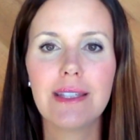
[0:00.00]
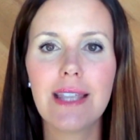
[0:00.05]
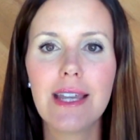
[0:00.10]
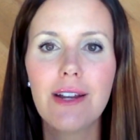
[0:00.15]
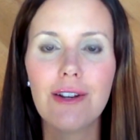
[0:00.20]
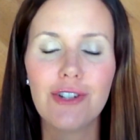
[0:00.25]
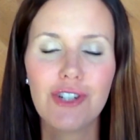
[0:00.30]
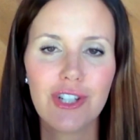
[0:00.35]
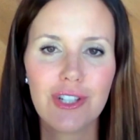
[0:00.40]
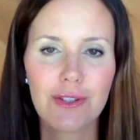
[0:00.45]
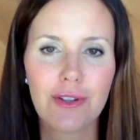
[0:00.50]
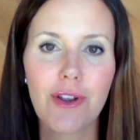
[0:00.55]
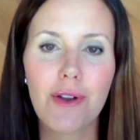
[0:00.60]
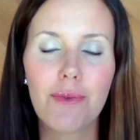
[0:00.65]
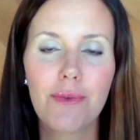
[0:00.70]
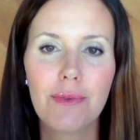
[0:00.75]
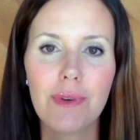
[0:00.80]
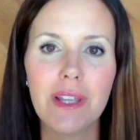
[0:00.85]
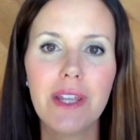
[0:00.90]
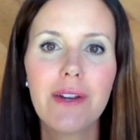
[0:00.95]
They are just a
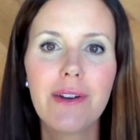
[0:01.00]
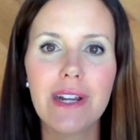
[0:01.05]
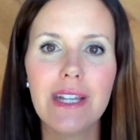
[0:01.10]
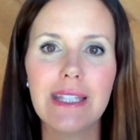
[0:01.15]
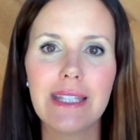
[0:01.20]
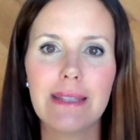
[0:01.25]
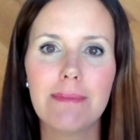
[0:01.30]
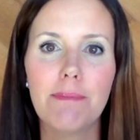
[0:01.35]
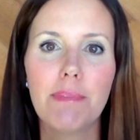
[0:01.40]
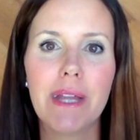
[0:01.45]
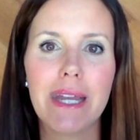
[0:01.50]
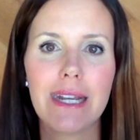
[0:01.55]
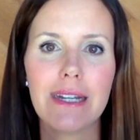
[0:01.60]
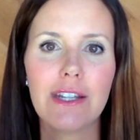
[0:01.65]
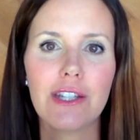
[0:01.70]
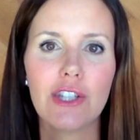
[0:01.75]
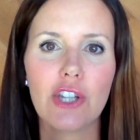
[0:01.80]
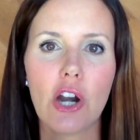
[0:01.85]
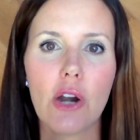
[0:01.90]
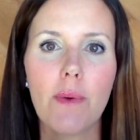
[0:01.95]
really great plant
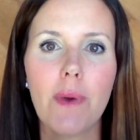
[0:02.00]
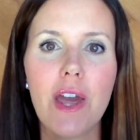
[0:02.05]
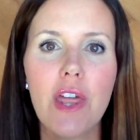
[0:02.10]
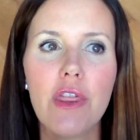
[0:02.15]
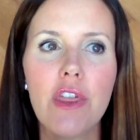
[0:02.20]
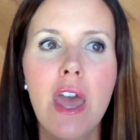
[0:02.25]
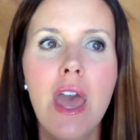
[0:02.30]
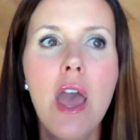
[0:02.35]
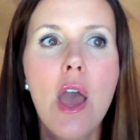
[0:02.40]
to start with.